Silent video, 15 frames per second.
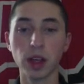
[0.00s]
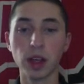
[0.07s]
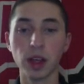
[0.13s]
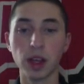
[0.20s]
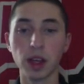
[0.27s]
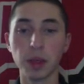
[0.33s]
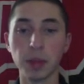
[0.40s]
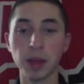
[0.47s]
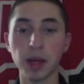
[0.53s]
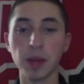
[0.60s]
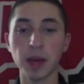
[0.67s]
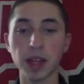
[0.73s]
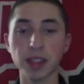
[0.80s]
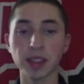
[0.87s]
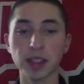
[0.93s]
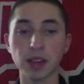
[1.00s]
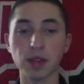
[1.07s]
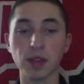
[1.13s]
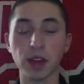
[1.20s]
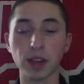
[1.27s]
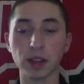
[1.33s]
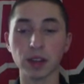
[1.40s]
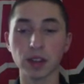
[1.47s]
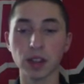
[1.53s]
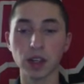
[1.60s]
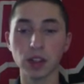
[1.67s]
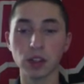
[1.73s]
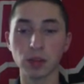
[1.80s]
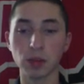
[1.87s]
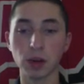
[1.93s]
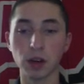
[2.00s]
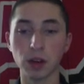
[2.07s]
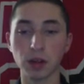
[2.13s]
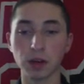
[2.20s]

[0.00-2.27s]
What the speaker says: in minimizing the effect of the kudzu bug.